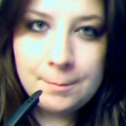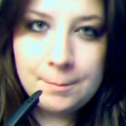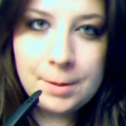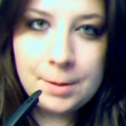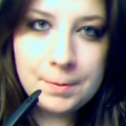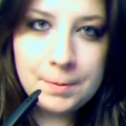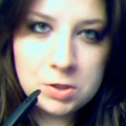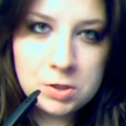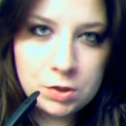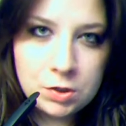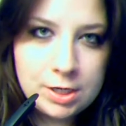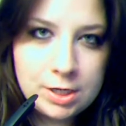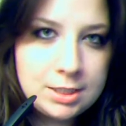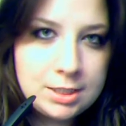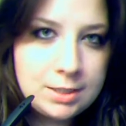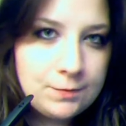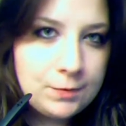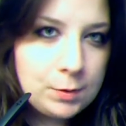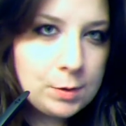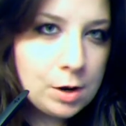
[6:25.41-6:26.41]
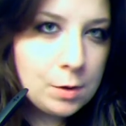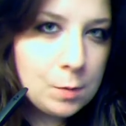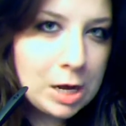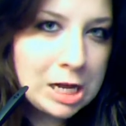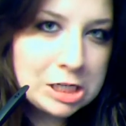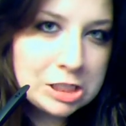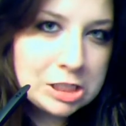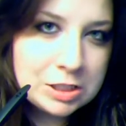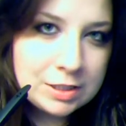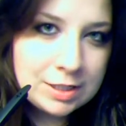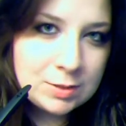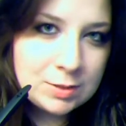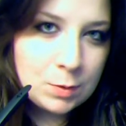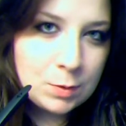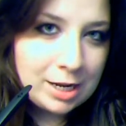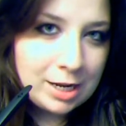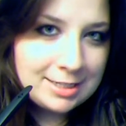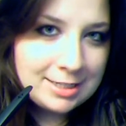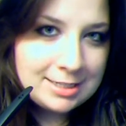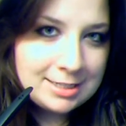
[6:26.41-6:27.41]
But Patrice, if you are watching this,
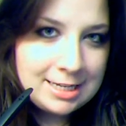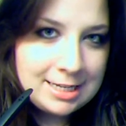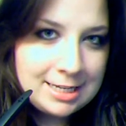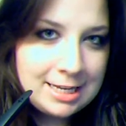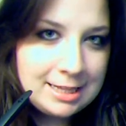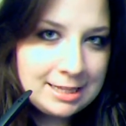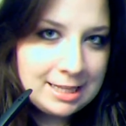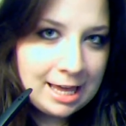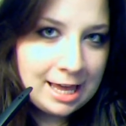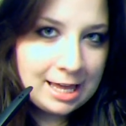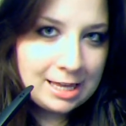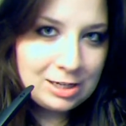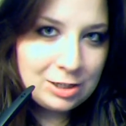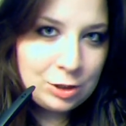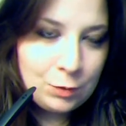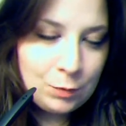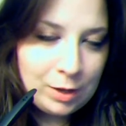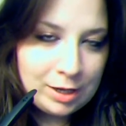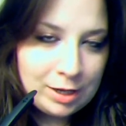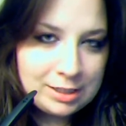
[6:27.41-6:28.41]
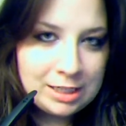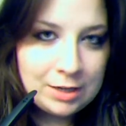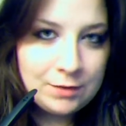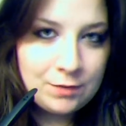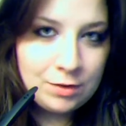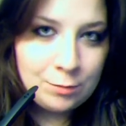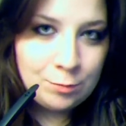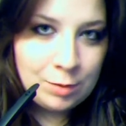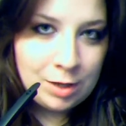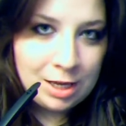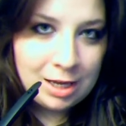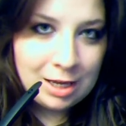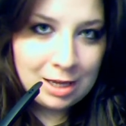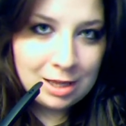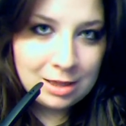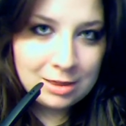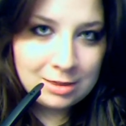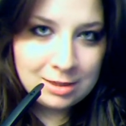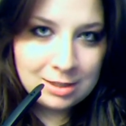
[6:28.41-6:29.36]
when I seen that you had given me